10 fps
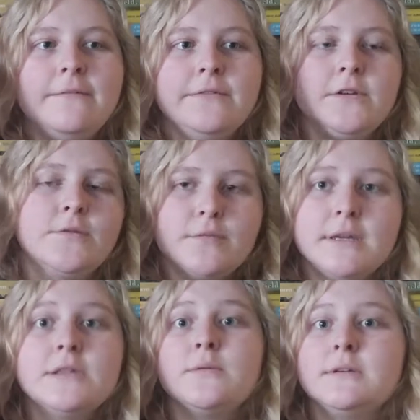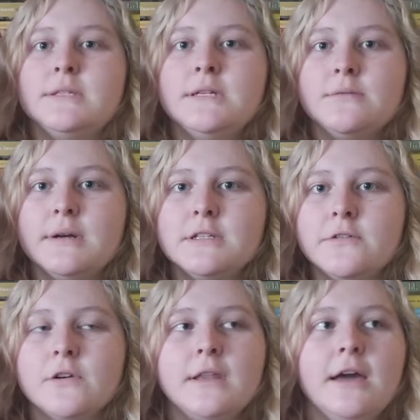you don't get to see the rest of
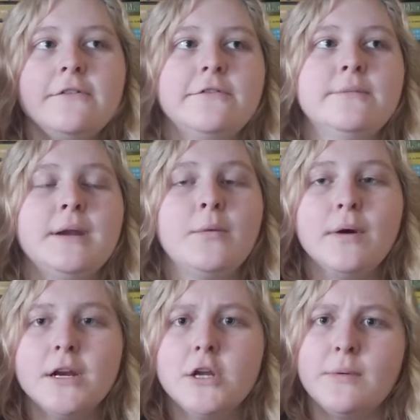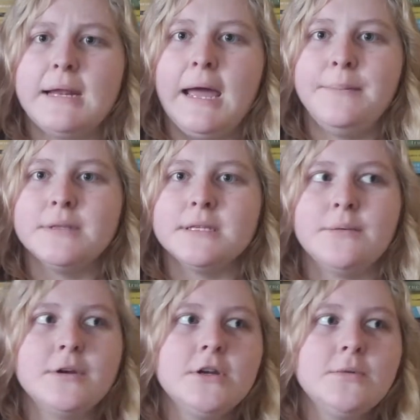her life, but I want to know what happens. I
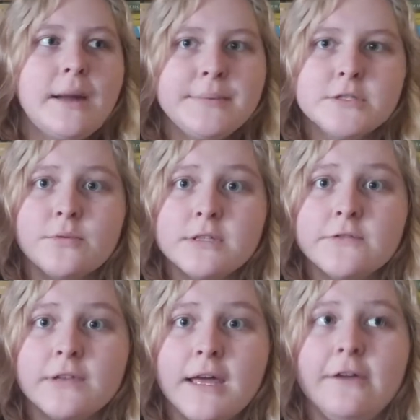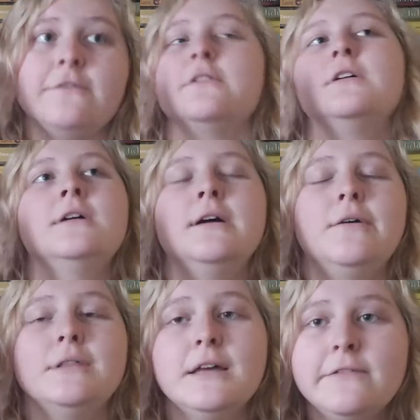want to know what happens to the rest of her life. I
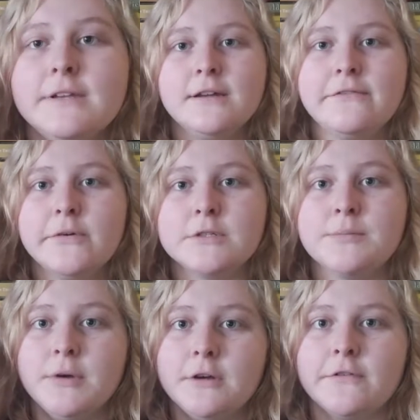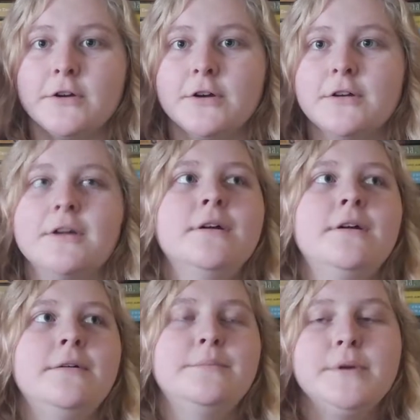would love if there was a book for her
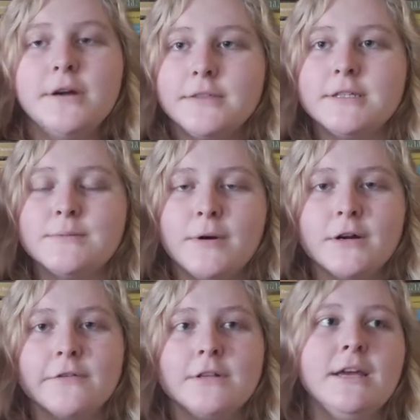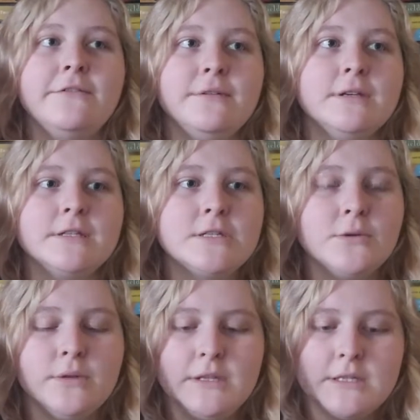beyond this part of her life, because it's
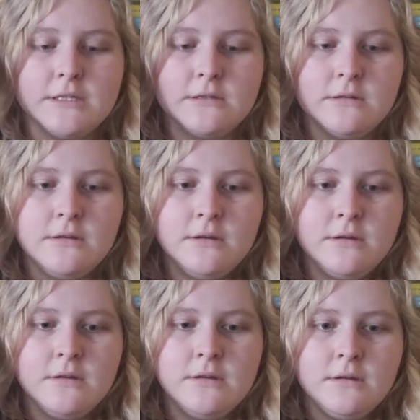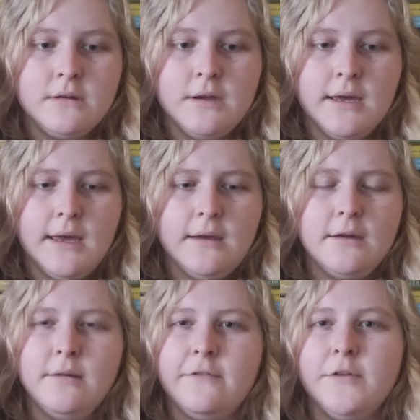only this
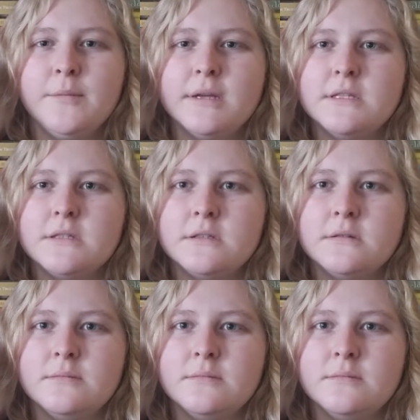a few months,